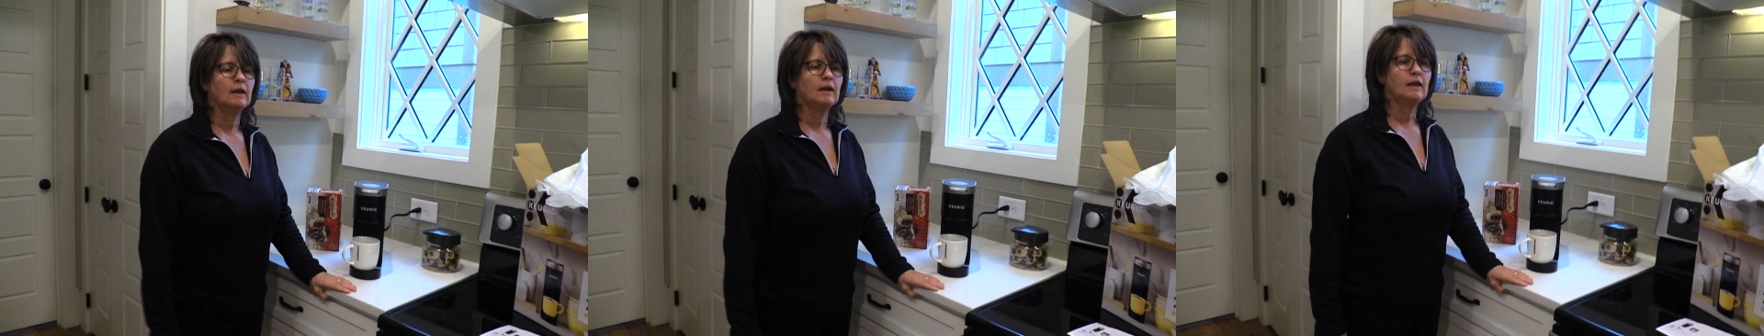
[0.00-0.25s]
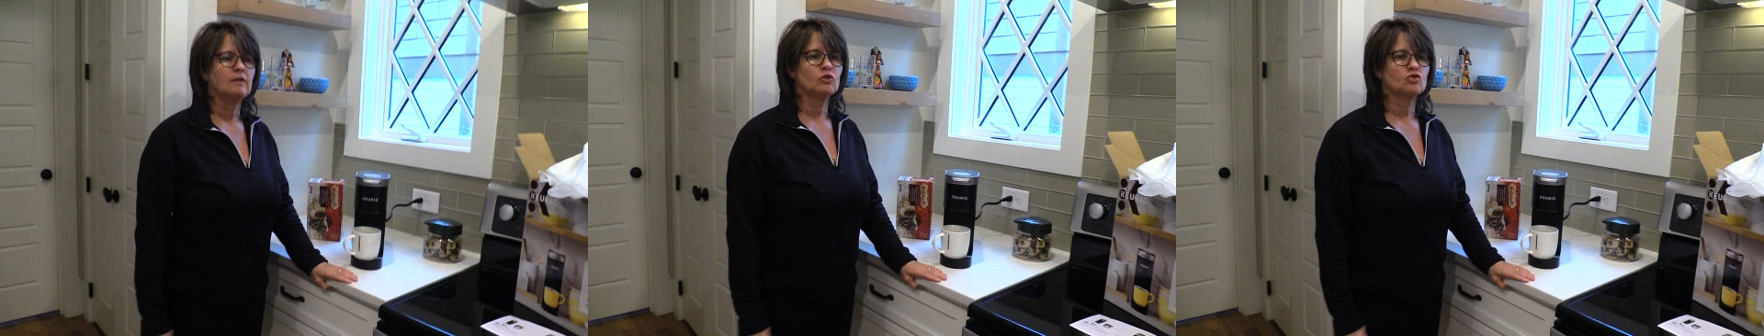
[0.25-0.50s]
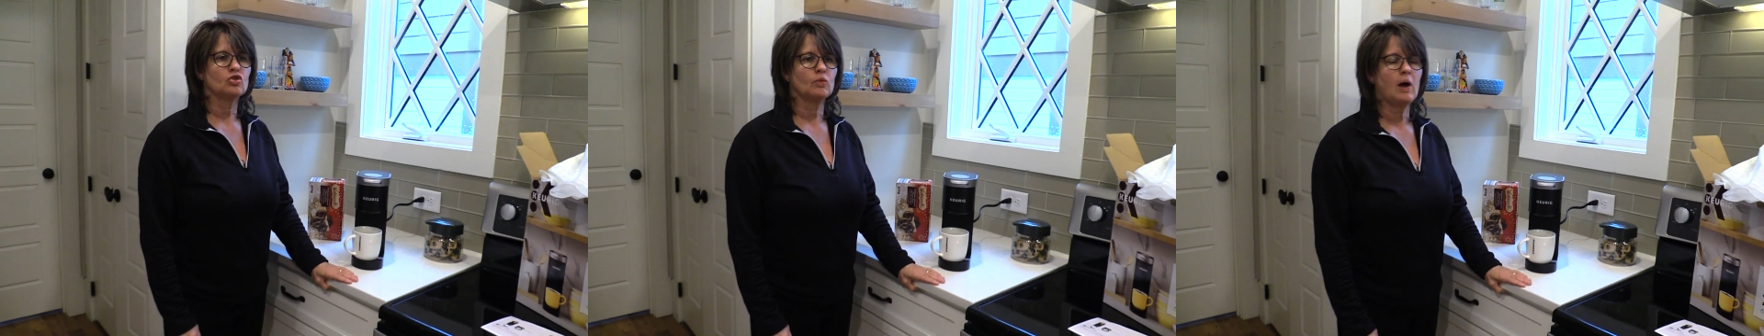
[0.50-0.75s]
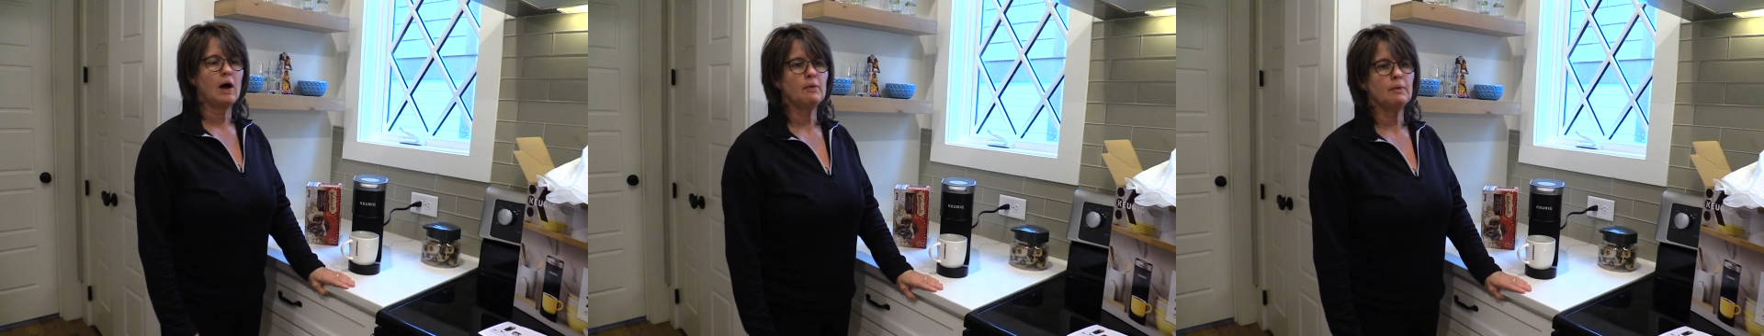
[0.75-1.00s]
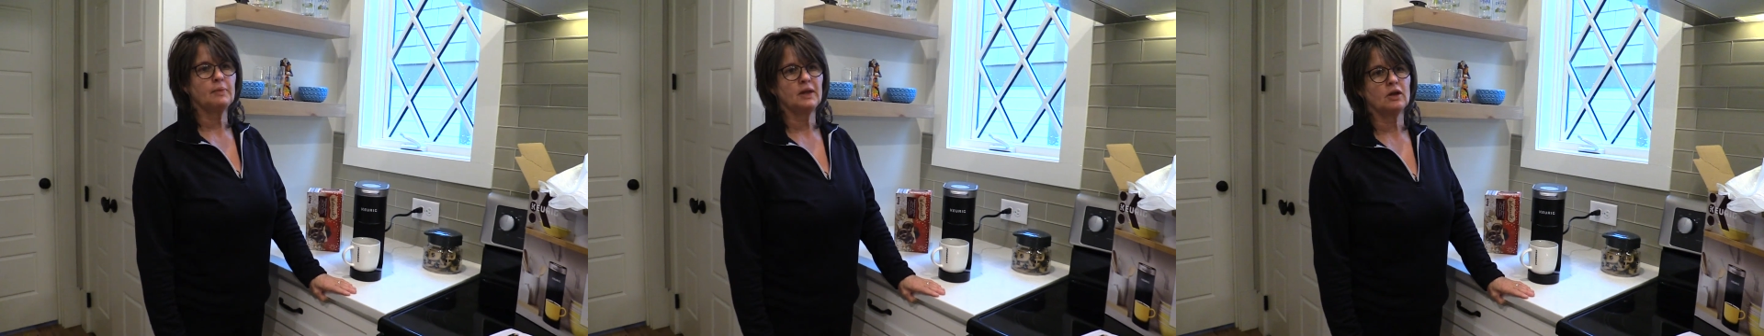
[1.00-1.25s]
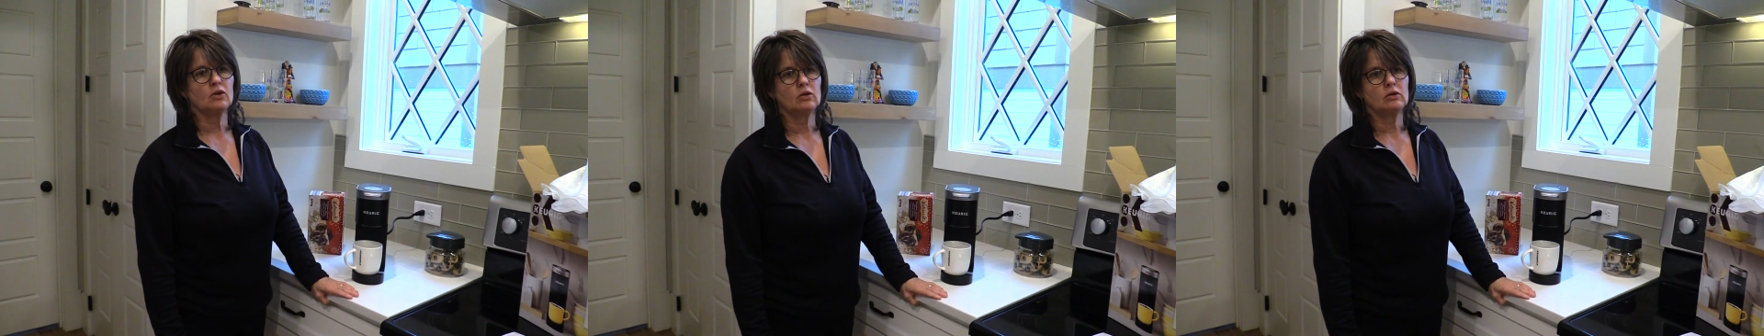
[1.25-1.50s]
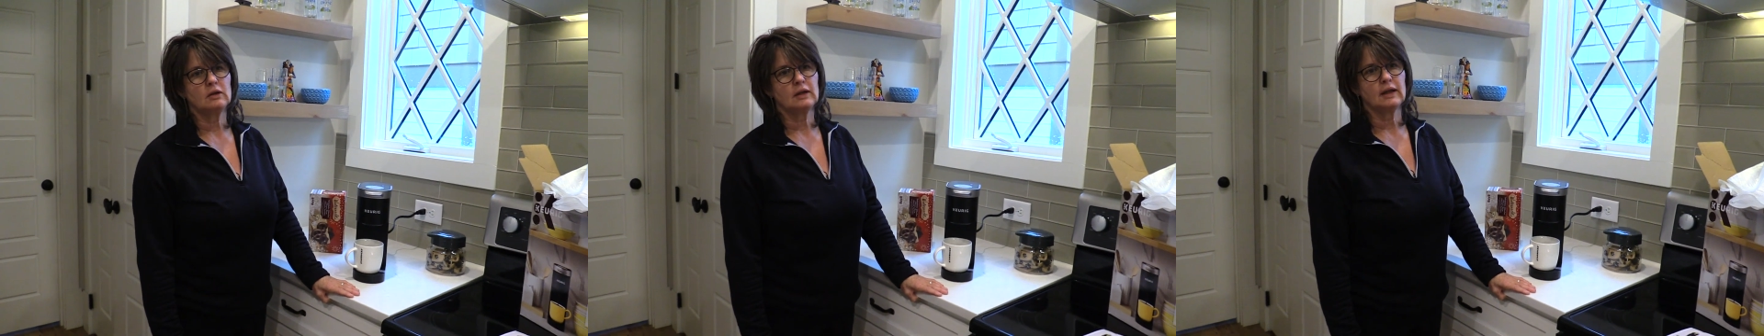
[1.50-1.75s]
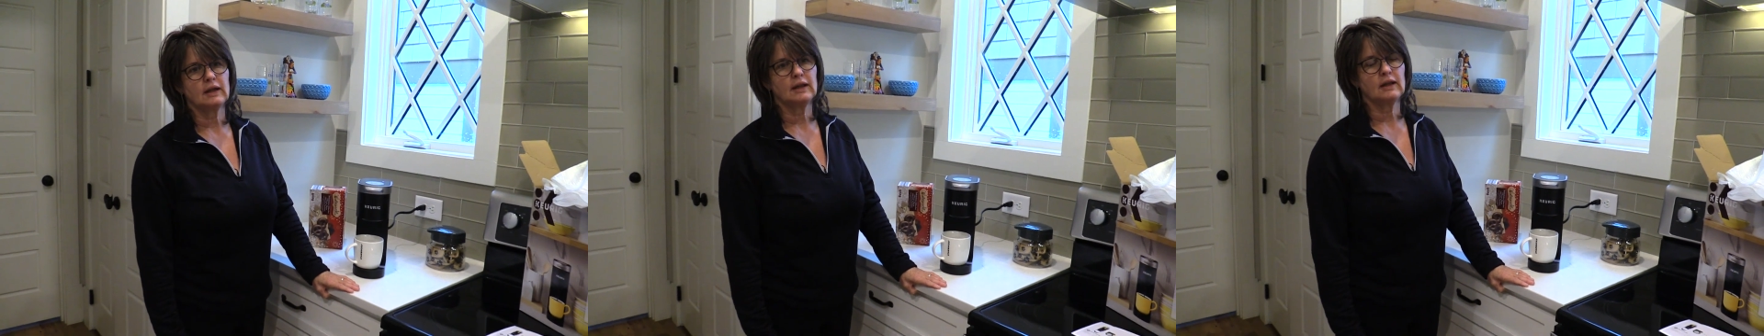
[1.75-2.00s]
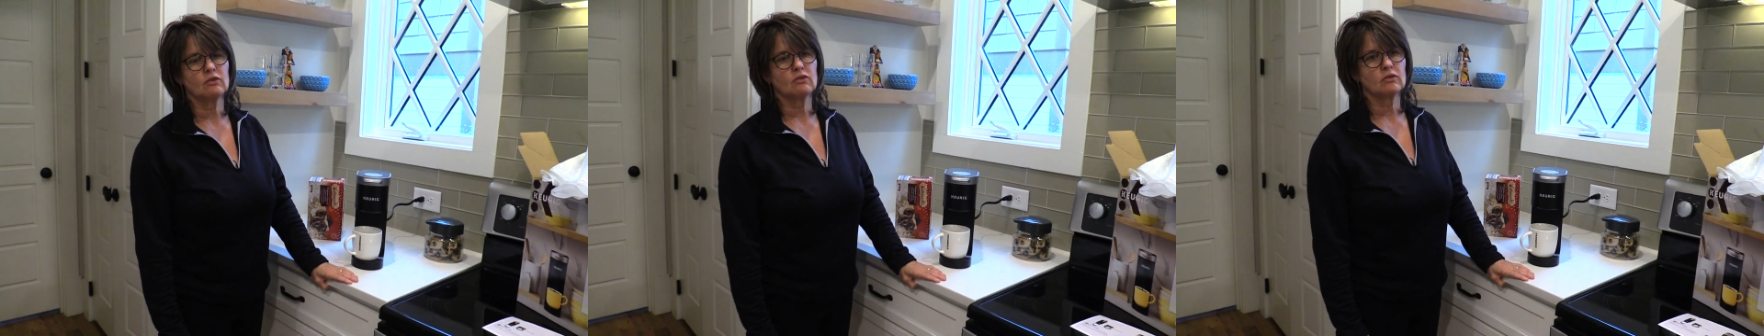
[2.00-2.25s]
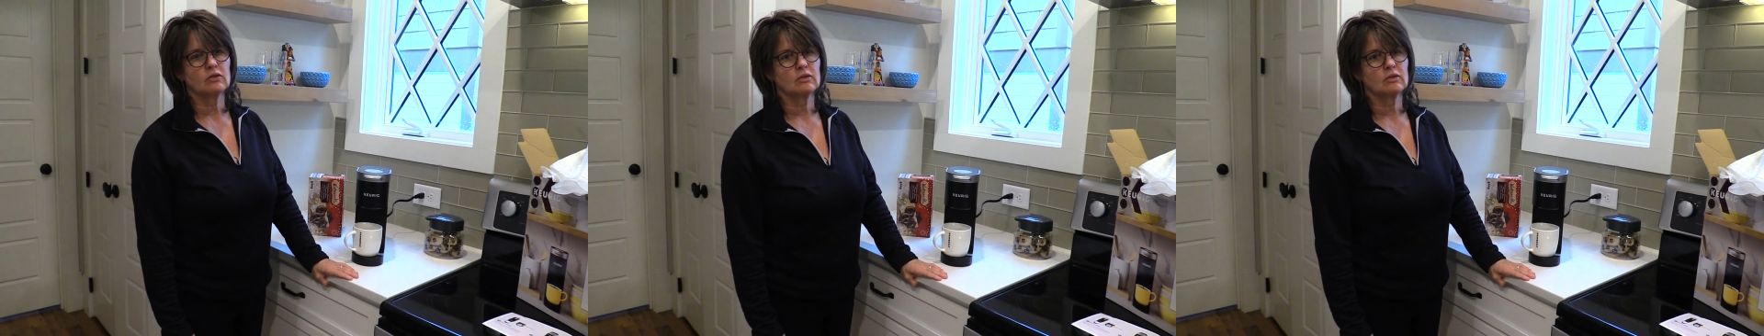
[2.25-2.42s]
He's a Chihuahua Beagle, and he's